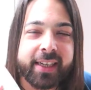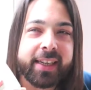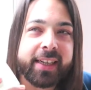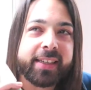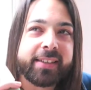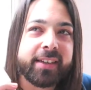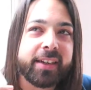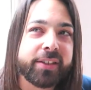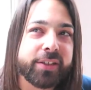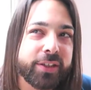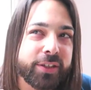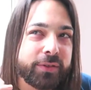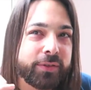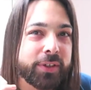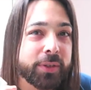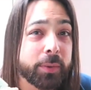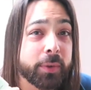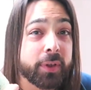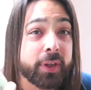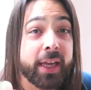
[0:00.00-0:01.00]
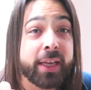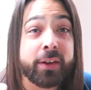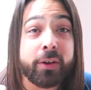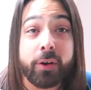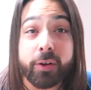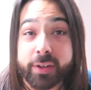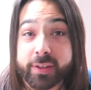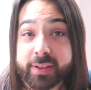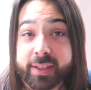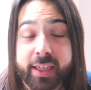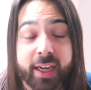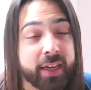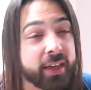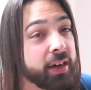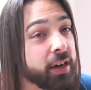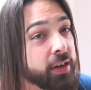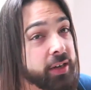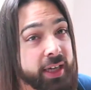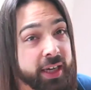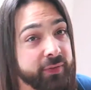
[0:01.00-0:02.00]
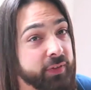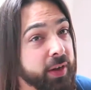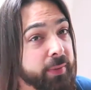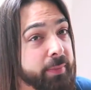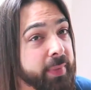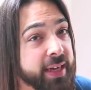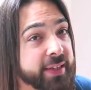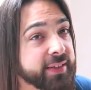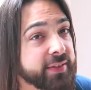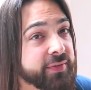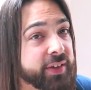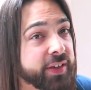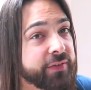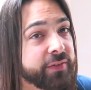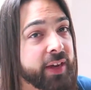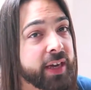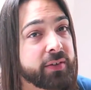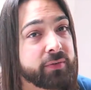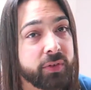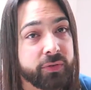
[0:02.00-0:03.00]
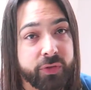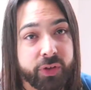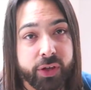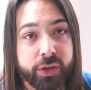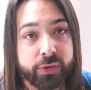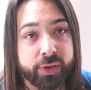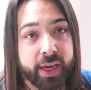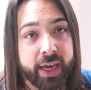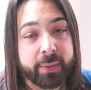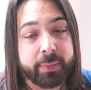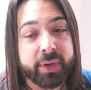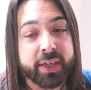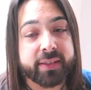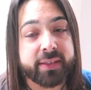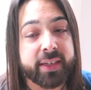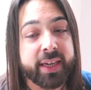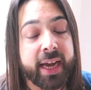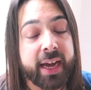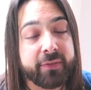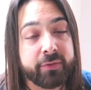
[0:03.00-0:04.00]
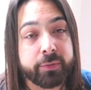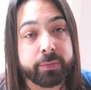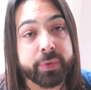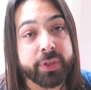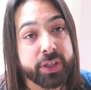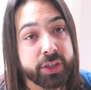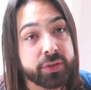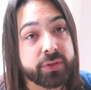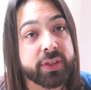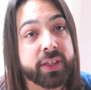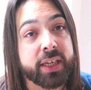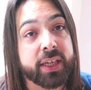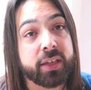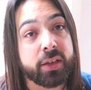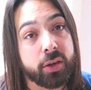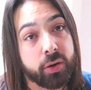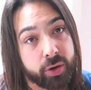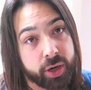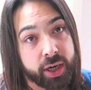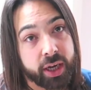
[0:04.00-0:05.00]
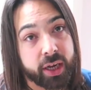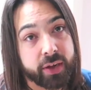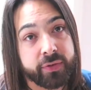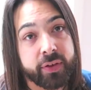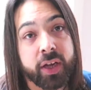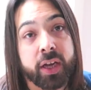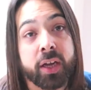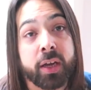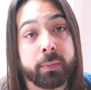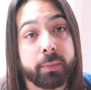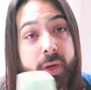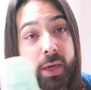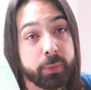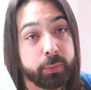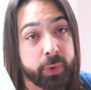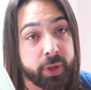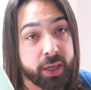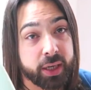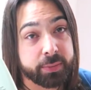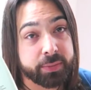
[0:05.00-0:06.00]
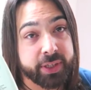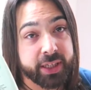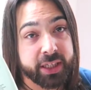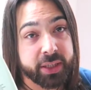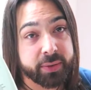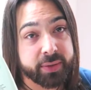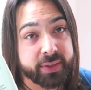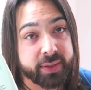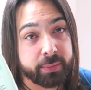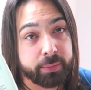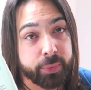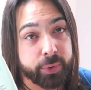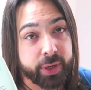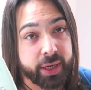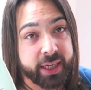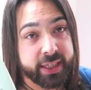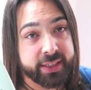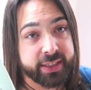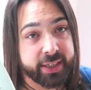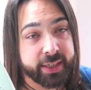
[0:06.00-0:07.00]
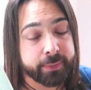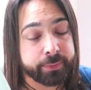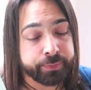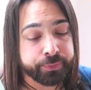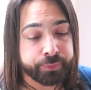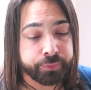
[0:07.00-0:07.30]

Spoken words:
is unusual, and honestly, I can't give it a massively fair review yet because I haven't been using it long enough, but I will update you at some point later.